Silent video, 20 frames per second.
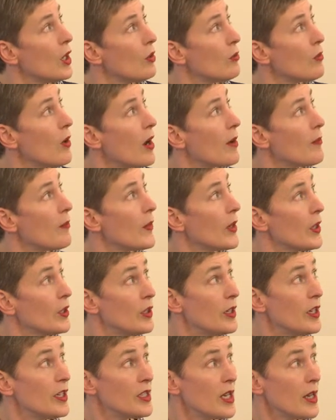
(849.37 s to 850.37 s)
Right.
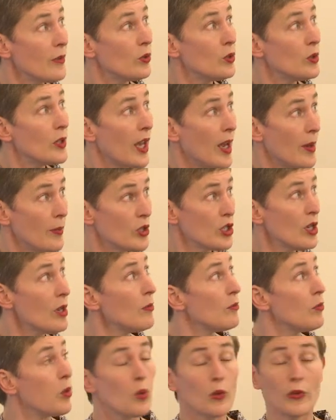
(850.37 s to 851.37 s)
You need to have good capture.
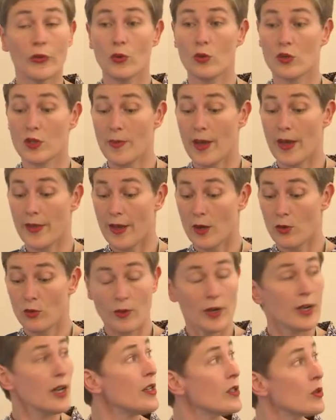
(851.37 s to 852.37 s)
Paul's talked about that
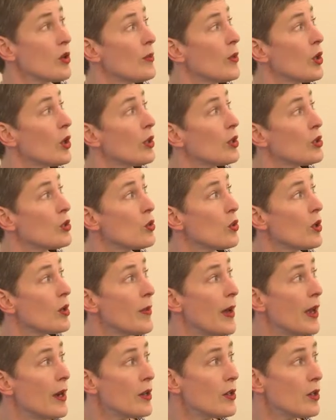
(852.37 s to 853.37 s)
already, so I'm not going to talk
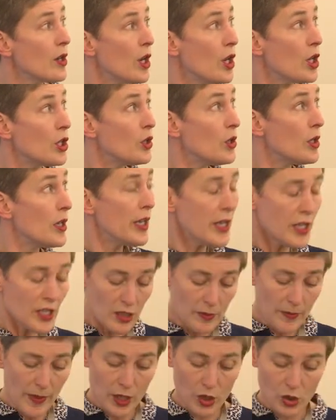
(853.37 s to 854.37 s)
about it. You need
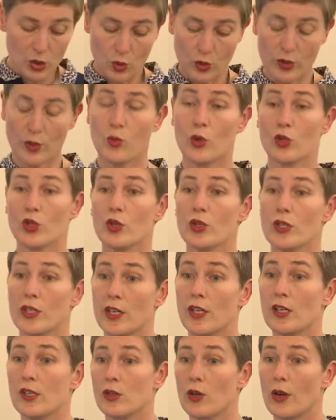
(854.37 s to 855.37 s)
to make sure that what you're
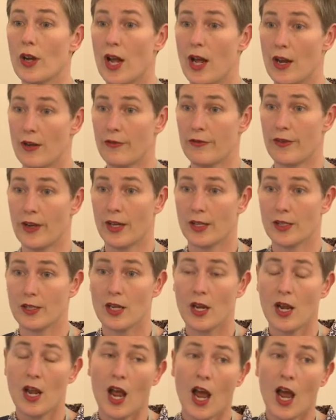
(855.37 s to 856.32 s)
seeing is not artefact.